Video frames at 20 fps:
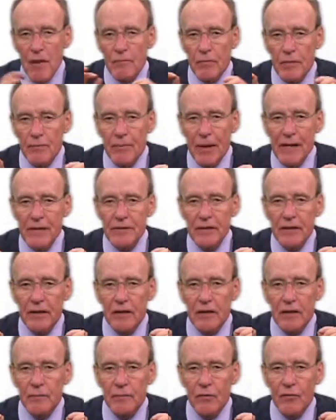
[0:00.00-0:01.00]
But
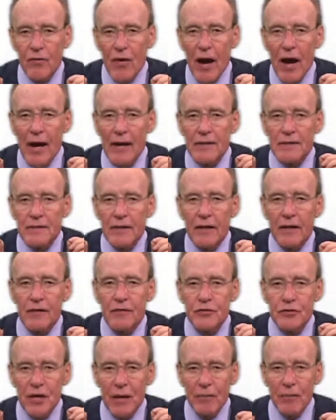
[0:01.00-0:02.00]
basically, it provides that
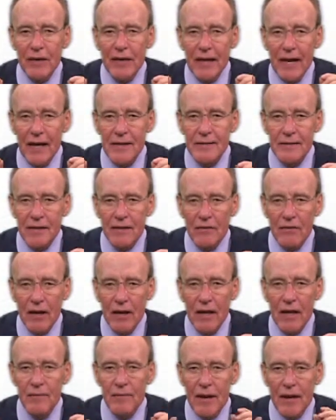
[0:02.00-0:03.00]
if somebody has a
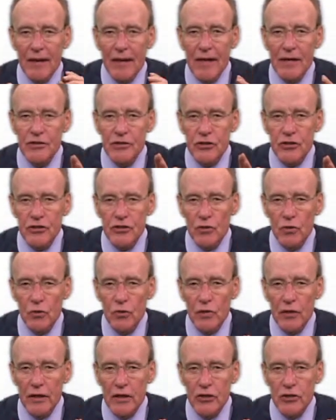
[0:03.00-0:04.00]
claim against a
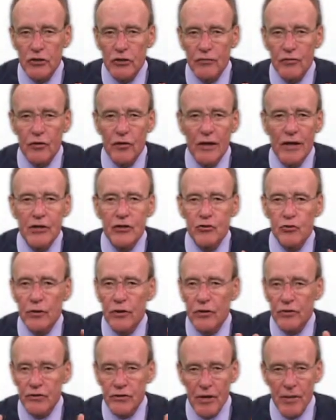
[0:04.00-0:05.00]
school teacher for
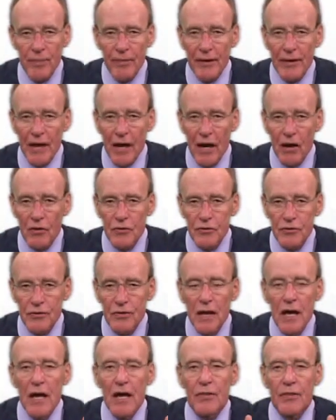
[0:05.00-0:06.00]
injury or something else
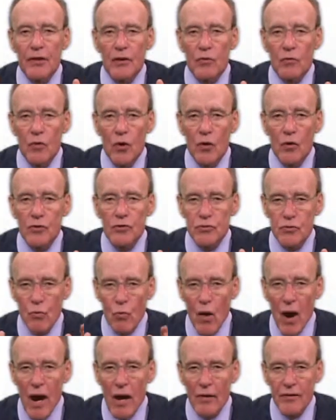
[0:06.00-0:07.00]
that arose
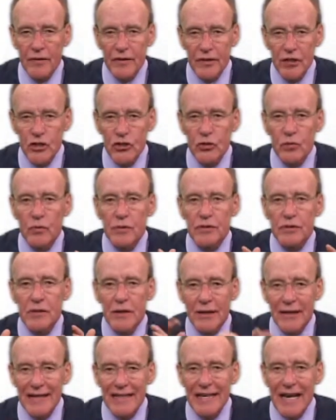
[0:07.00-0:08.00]
while the teacher was
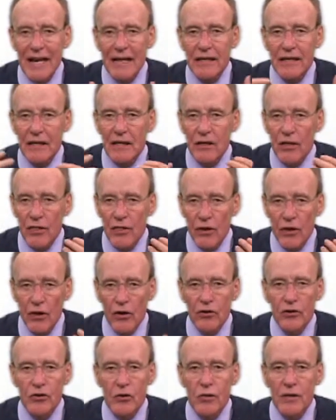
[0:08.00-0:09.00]
conducting
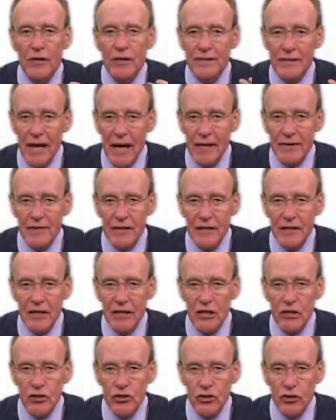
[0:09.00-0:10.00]
their duties as a
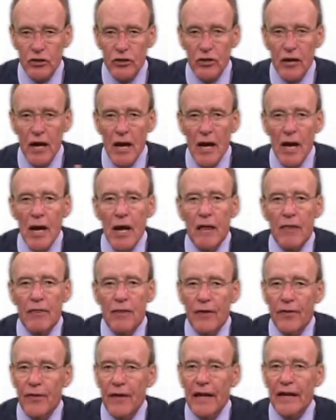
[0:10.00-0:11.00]
teacher,
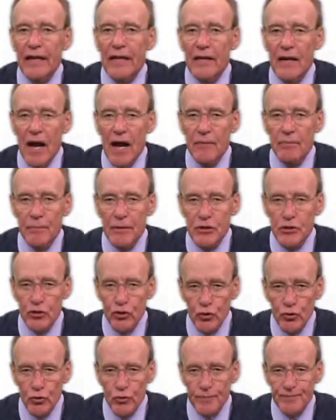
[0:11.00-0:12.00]
that they cannot be
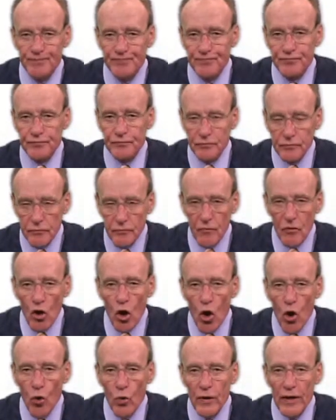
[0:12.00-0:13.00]
sued.
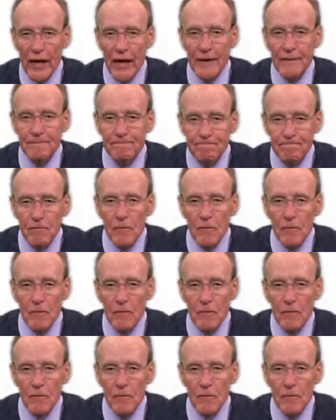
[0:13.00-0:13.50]
Okay.